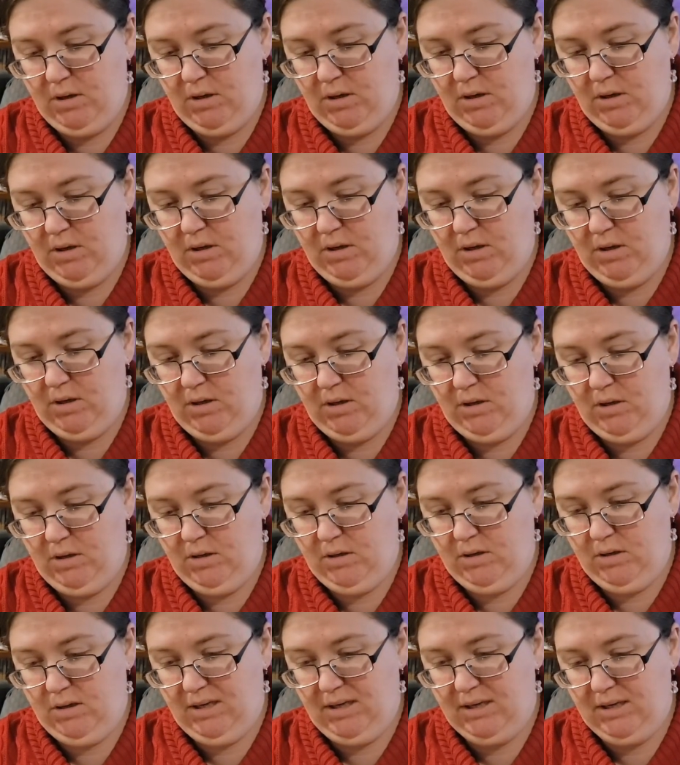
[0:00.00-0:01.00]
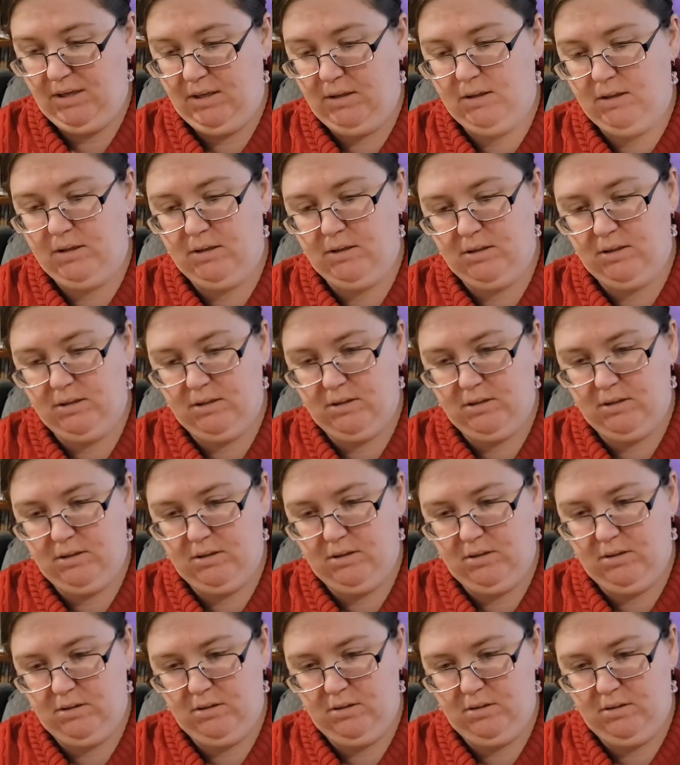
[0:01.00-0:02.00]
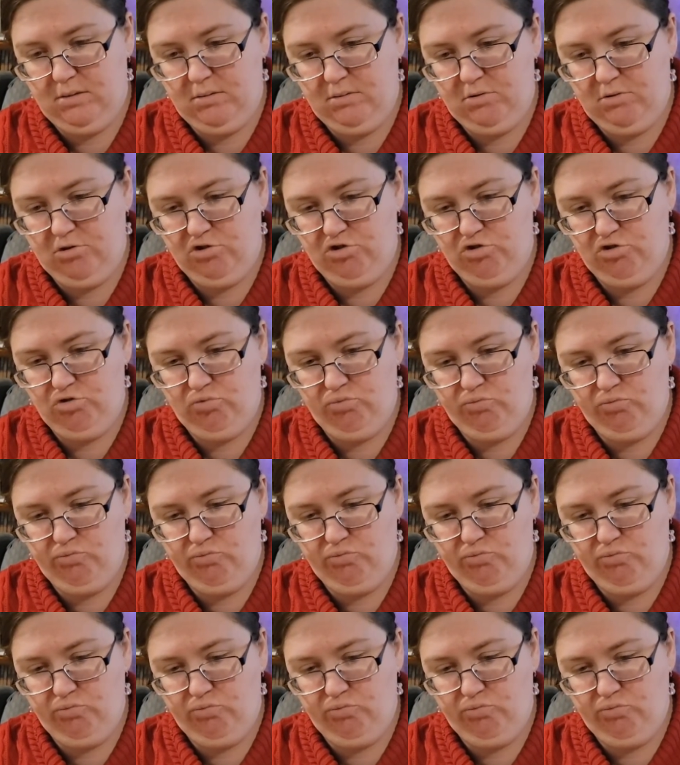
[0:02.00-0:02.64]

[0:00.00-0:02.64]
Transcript: And I think this is